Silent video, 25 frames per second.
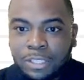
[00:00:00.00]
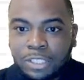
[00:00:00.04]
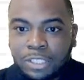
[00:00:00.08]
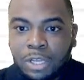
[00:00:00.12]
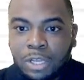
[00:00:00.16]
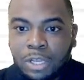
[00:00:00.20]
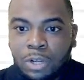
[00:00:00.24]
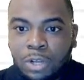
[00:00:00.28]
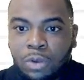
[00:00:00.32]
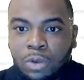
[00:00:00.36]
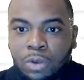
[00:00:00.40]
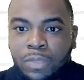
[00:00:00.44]

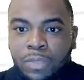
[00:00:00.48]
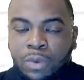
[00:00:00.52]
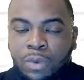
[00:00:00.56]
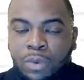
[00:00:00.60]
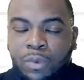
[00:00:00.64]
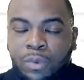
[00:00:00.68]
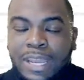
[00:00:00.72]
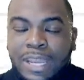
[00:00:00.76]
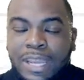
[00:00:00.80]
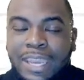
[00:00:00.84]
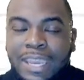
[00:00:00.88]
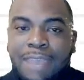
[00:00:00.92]
So
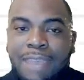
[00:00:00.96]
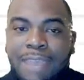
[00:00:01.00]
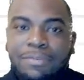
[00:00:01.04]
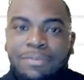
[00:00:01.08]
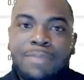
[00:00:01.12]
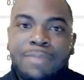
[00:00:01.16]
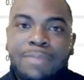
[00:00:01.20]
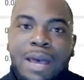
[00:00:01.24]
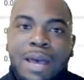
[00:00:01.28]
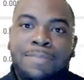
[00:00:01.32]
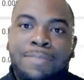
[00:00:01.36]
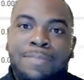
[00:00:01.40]
when they gave me
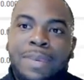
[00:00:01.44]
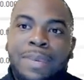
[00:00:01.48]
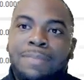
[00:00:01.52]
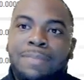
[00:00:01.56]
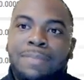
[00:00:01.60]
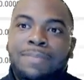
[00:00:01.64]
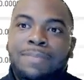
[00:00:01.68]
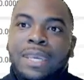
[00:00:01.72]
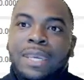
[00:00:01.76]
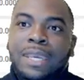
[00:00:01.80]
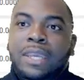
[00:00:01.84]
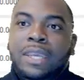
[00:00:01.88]
my
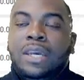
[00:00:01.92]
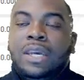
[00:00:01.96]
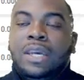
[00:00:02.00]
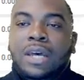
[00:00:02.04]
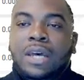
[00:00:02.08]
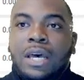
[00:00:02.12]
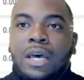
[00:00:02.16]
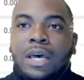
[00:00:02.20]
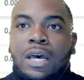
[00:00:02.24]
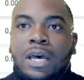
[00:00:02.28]
BNB